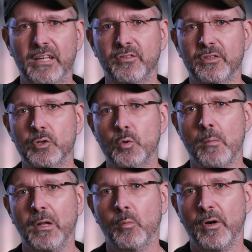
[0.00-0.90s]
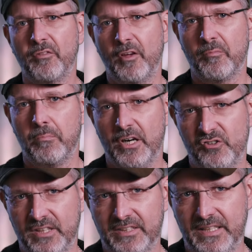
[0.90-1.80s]
even doable with his
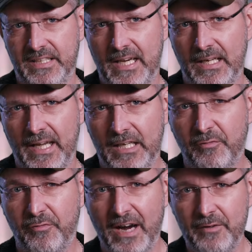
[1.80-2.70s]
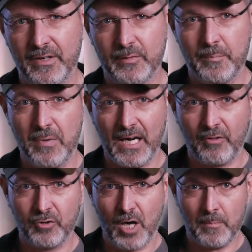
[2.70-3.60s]
budget. He had like 500
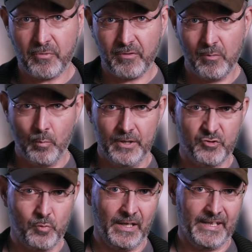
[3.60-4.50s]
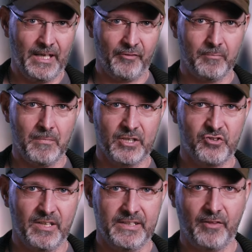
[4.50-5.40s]
bucks tops, which really isn't
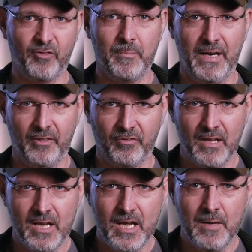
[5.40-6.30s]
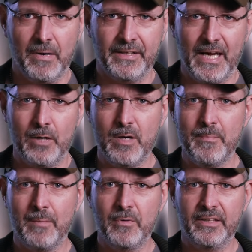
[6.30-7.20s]
much in this space. But I
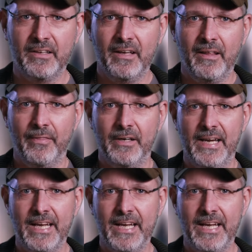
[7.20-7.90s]
remembered the